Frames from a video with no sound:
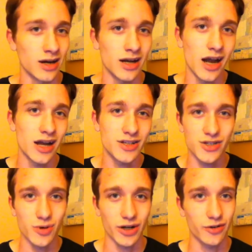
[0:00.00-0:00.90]
I
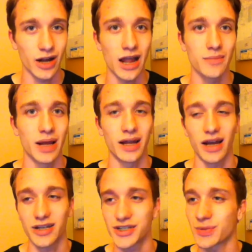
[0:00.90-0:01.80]
just want a grant, man.
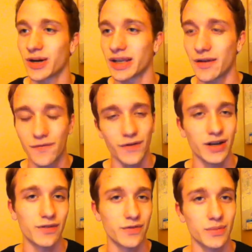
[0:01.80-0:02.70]
I just want to get
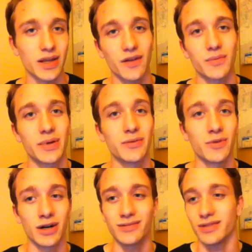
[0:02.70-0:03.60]
funding from the government.
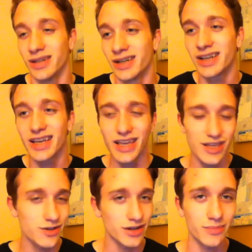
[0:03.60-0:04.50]
Well,
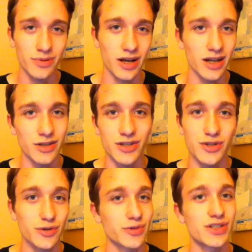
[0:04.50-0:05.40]
you can apply, you can
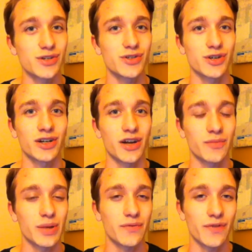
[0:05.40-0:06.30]
do your research on
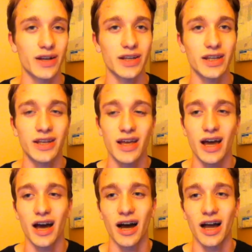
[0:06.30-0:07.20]
government funding,
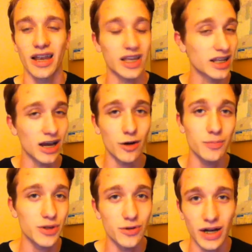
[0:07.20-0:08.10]
and I can
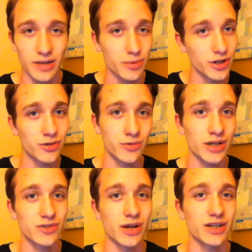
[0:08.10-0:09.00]
help you, I can point you in the
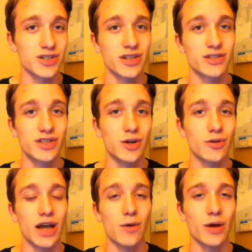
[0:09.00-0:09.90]
right direction to
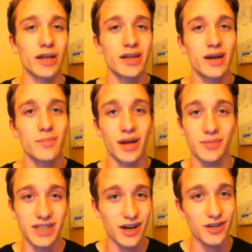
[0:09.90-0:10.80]
go that way. But
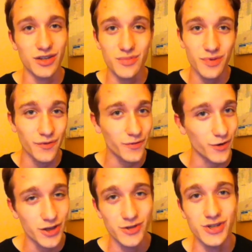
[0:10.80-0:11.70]
I'm telling you,
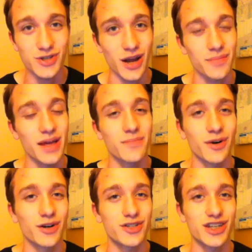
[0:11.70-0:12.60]
before you strap that
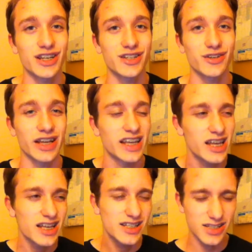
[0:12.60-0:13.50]
ball and chain to your leg,
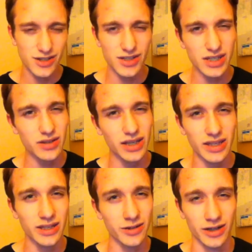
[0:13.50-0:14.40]
seriously look at
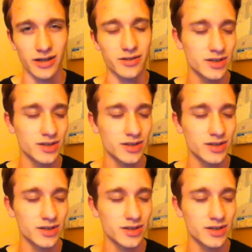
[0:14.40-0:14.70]
the internet.